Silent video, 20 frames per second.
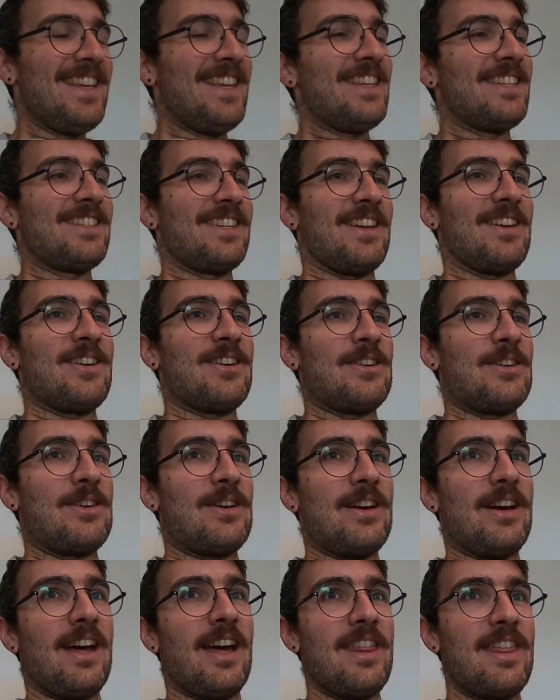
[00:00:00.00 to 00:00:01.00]

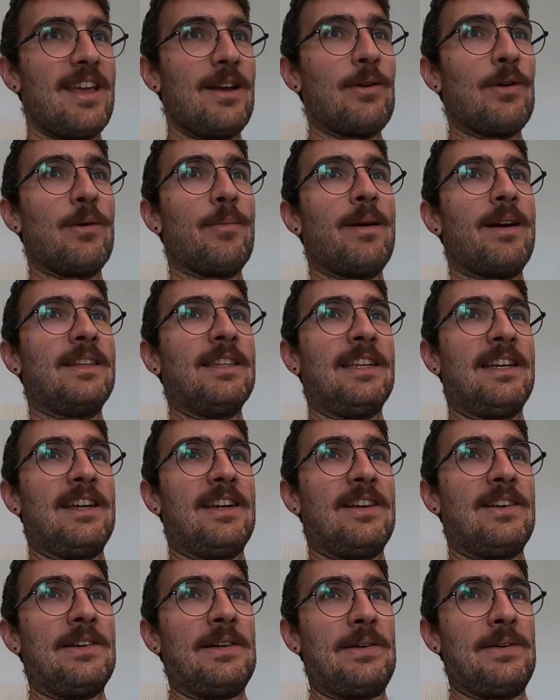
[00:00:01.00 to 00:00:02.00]
So I think we're about to
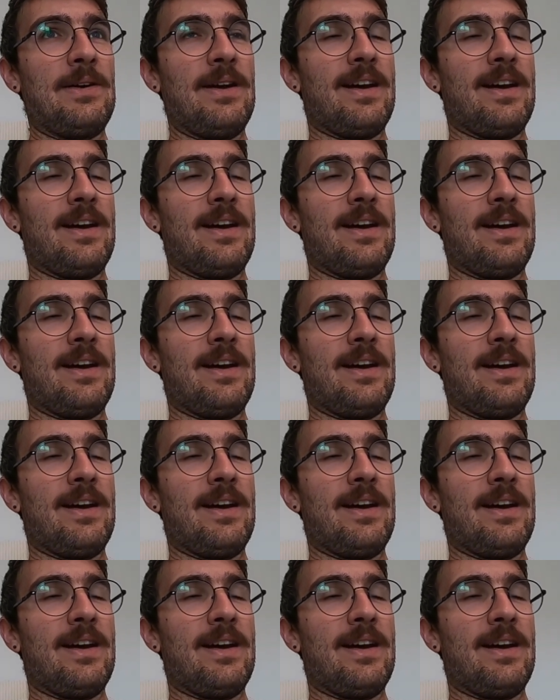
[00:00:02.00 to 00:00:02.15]
go